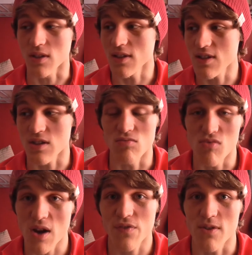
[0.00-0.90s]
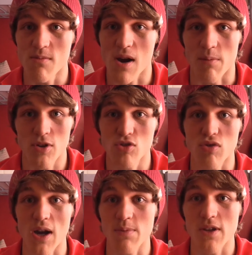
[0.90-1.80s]
and literally rough him up,
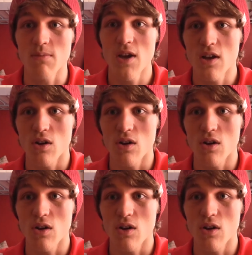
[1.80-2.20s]
grab him,